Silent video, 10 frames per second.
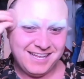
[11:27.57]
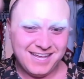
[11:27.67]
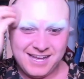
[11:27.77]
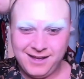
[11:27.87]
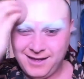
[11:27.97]

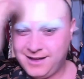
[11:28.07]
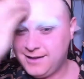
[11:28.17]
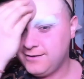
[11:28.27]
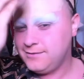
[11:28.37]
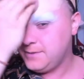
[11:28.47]
Like,
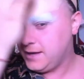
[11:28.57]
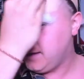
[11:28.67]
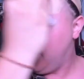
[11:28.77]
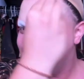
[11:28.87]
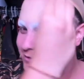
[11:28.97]
oh my
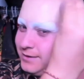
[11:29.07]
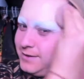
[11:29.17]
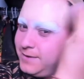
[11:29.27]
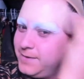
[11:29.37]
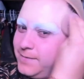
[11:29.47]
God.
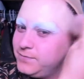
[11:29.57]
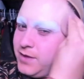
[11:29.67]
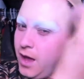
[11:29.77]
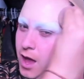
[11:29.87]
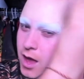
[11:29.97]

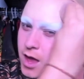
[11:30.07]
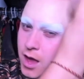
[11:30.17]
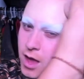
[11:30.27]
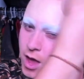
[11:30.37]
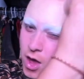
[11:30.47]

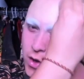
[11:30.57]
Oh